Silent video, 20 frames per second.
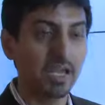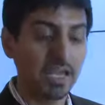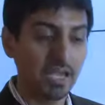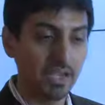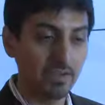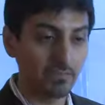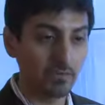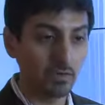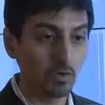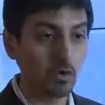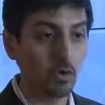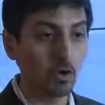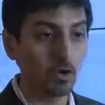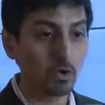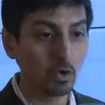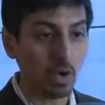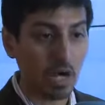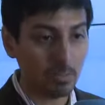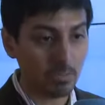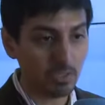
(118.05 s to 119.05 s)
If you go
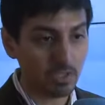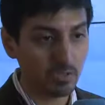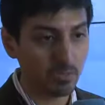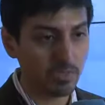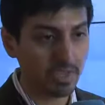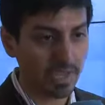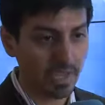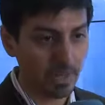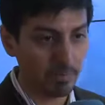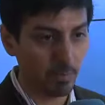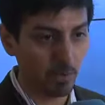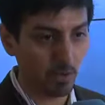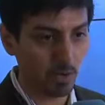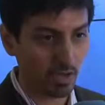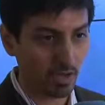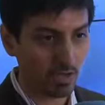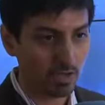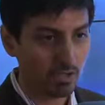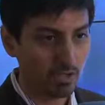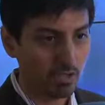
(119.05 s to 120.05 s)
to Abu Dhabi Airport,
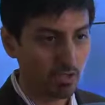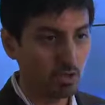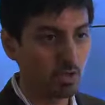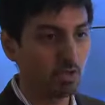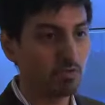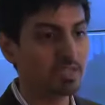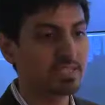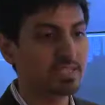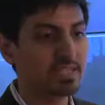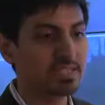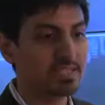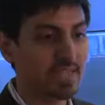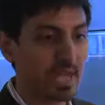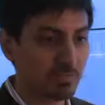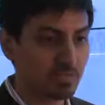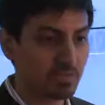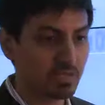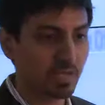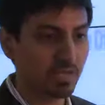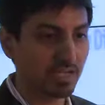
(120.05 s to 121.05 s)
you will see
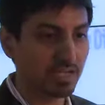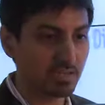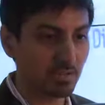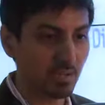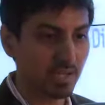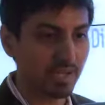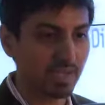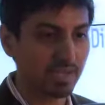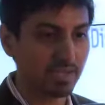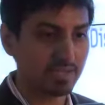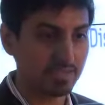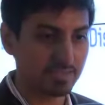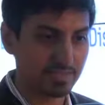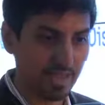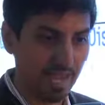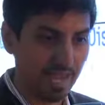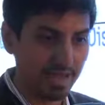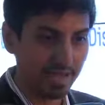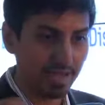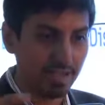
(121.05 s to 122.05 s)
Samsung display
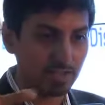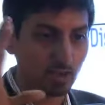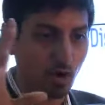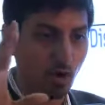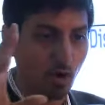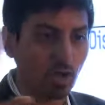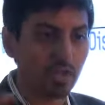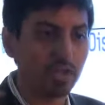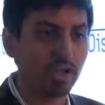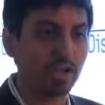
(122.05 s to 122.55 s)
signage all